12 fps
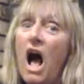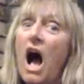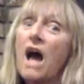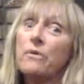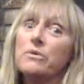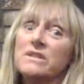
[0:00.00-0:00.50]

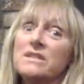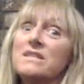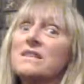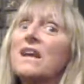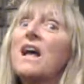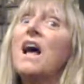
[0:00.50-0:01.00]
I was
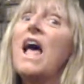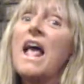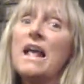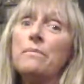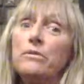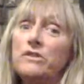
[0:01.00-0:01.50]

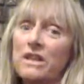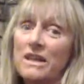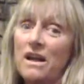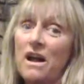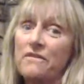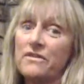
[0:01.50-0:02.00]
able to get
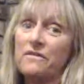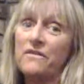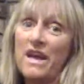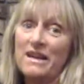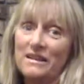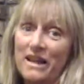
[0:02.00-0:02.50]
off the
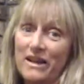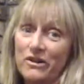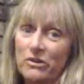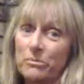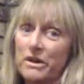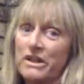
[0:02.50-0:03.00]
ventilator,
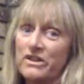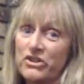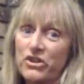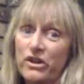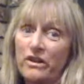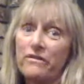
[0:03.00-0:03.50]
but it
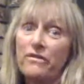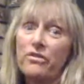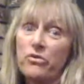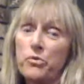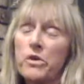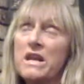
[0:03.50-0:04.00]
took
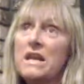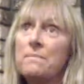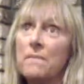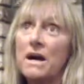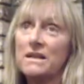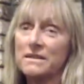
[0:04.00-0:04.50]
3
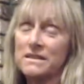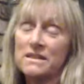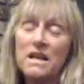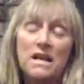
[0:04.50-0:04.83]
months.